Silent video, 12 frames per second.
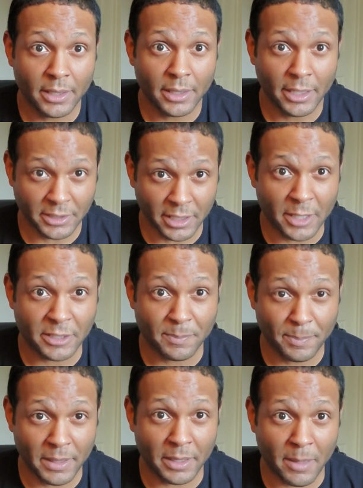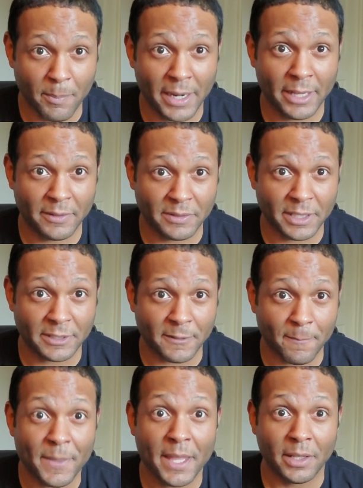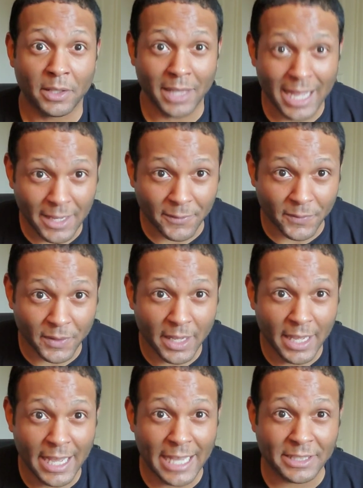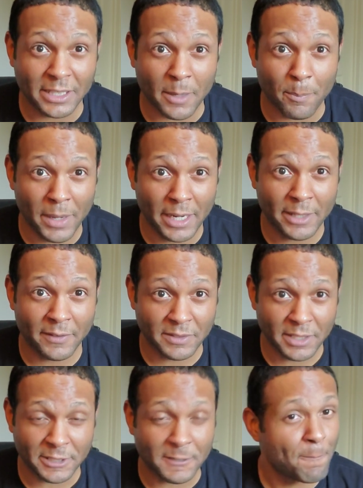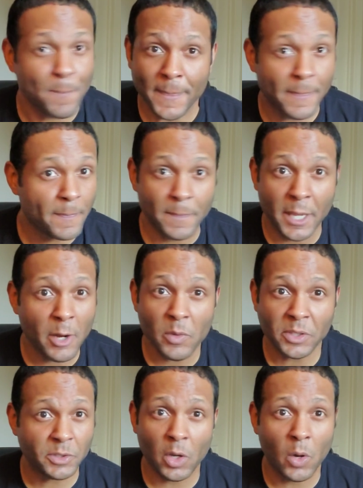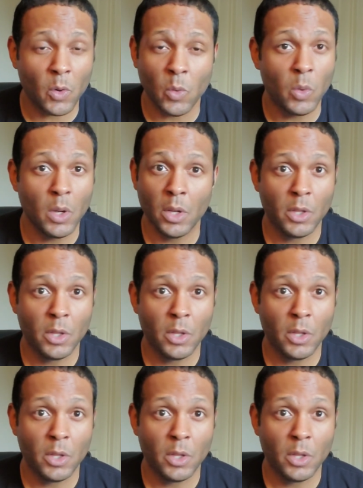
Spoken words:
is a competitive system. Life is a competitive system. There is no,